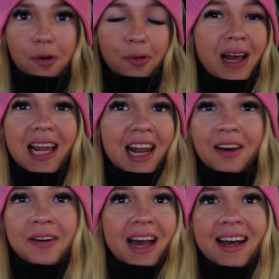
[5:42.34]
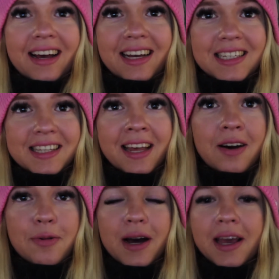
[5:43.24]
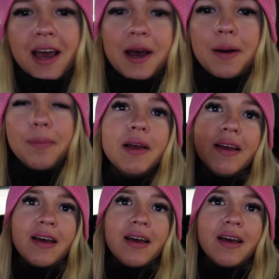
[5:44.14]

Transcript: Well, hello guys! Now I am